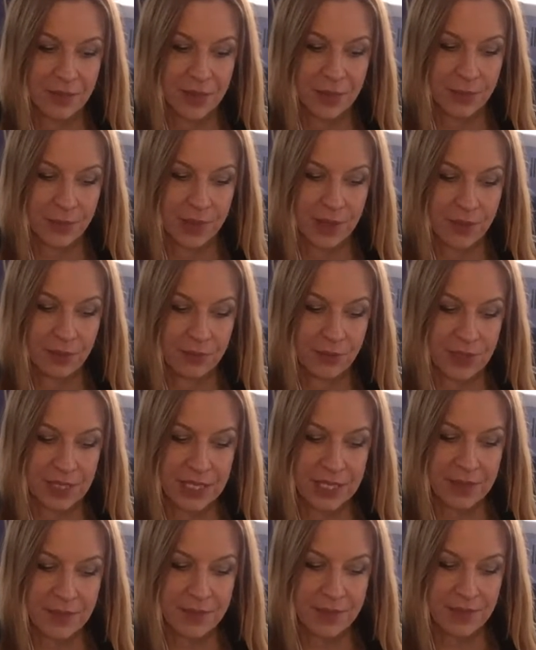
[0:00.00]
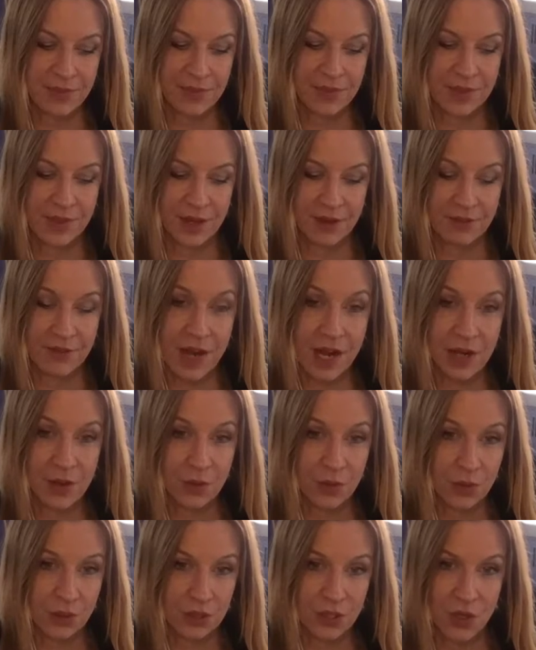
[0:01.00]
but if we keep the
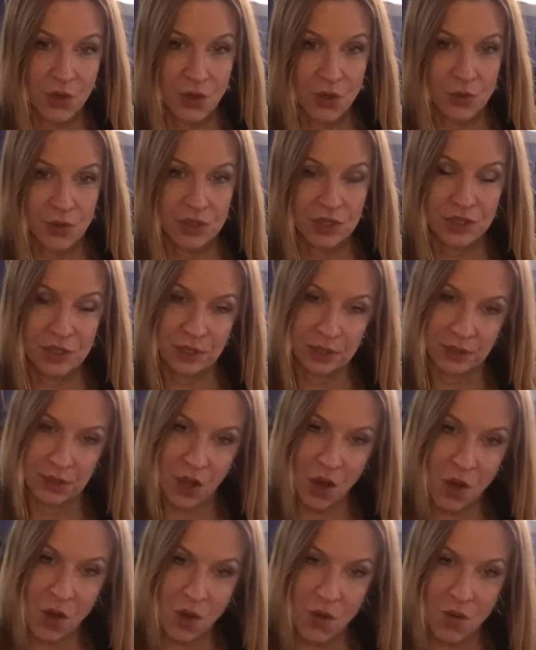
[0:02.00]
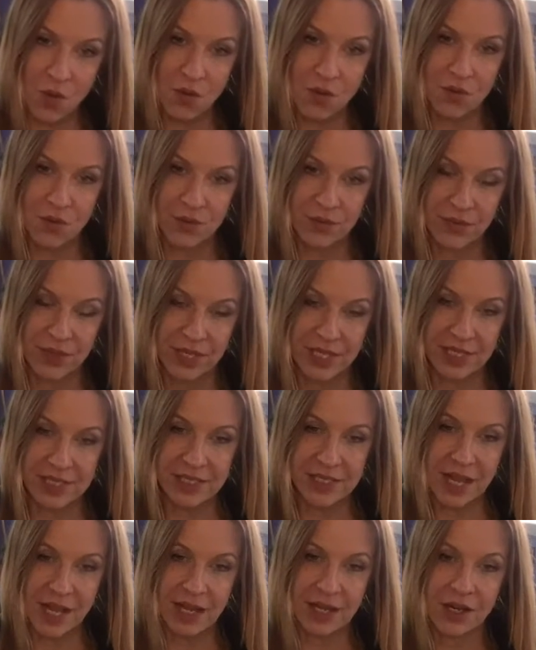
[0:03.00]
viral load low, then it's
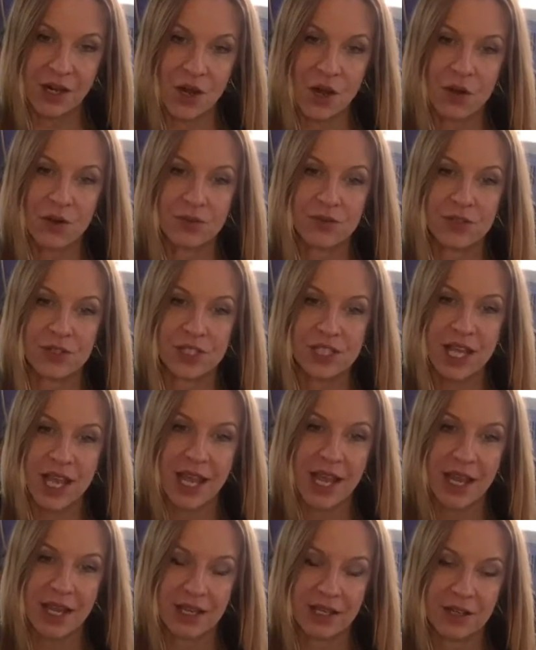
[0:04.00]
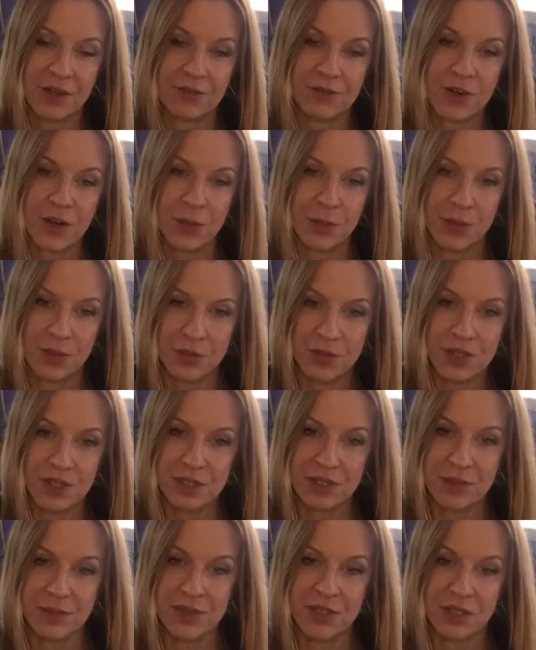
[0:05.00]
not going to overtake. You know, if our immune
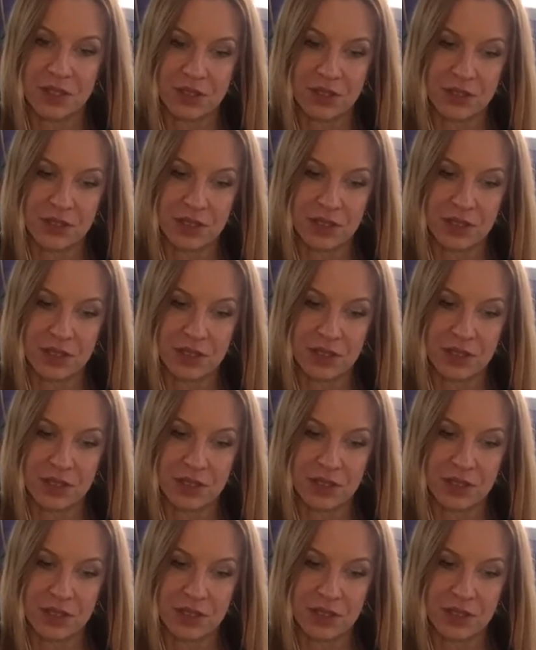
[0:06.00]
system is good,